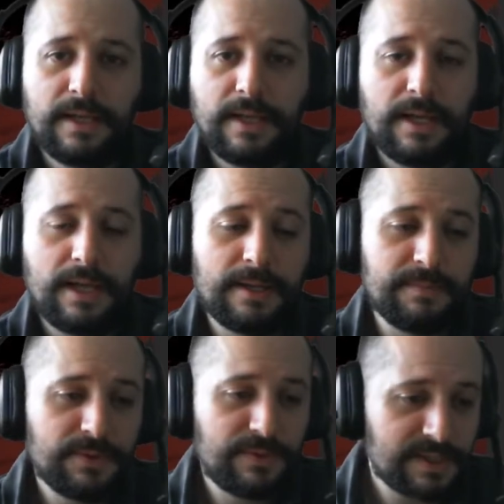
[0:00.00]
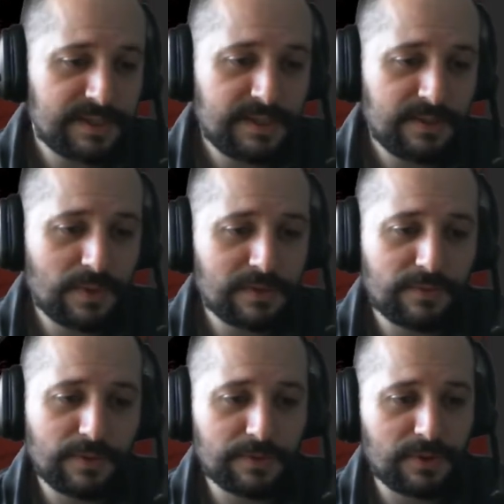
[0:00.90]
You can see one of
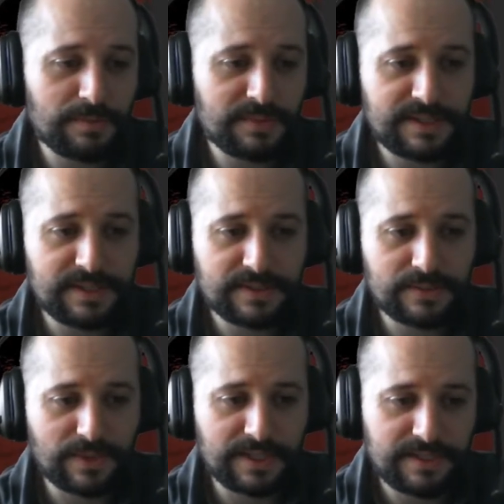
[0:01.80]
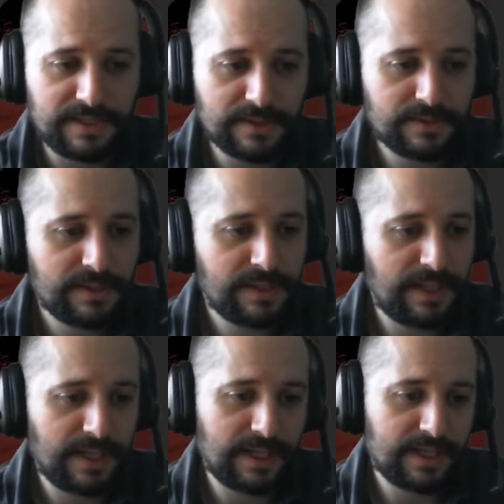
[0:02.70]
our combat scenes right here,
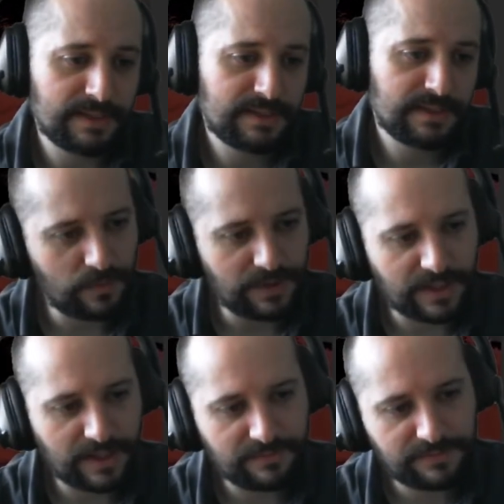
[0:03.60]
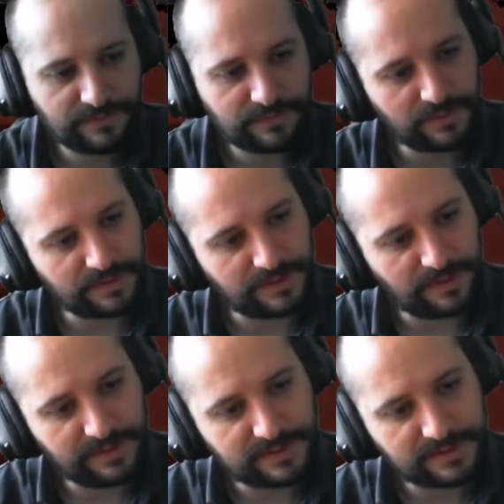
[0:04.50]
and we have
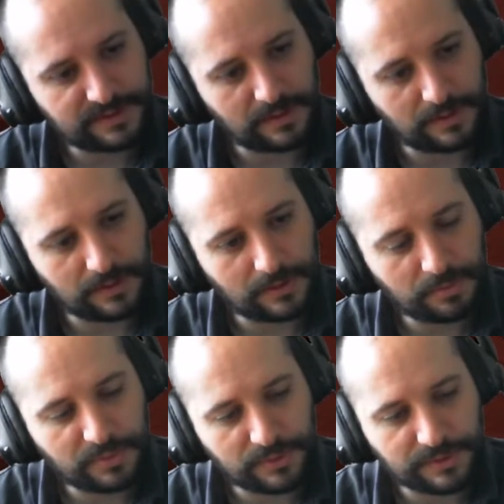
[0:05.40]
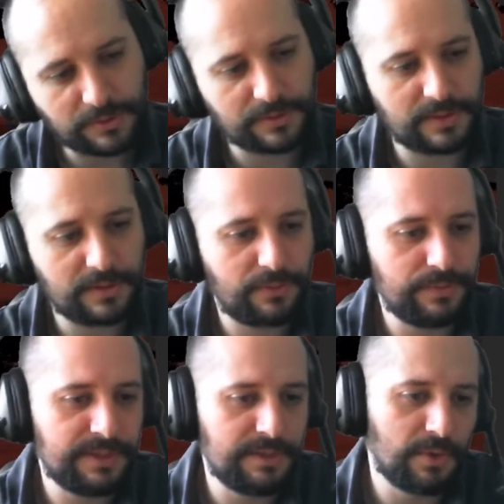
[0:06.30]
these low polygonal
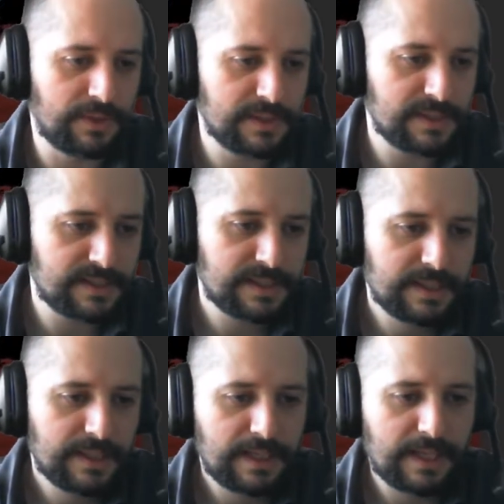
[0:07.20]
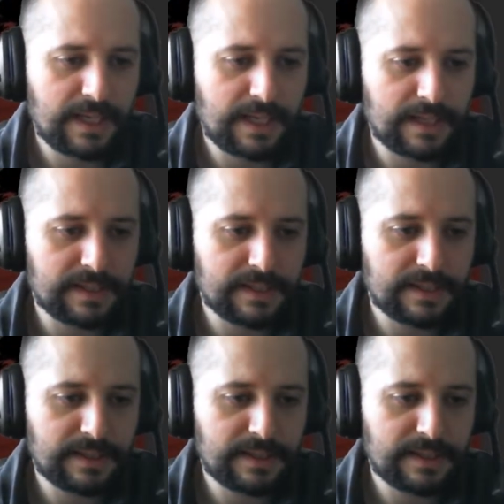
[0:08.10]
3D models, and